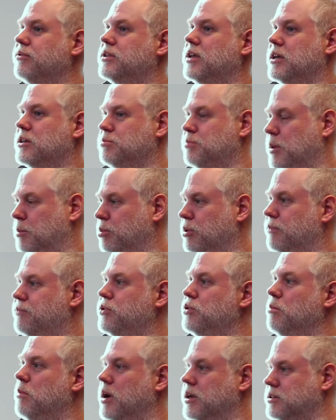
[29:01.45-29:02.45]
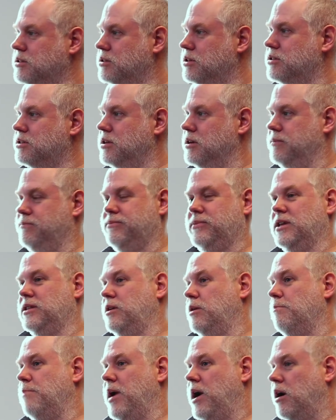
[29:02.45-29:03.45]
It takes people a few months just to get
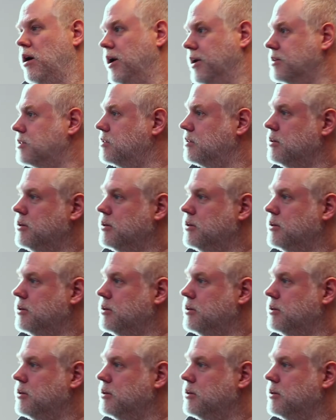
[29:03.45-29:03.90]
their bearings.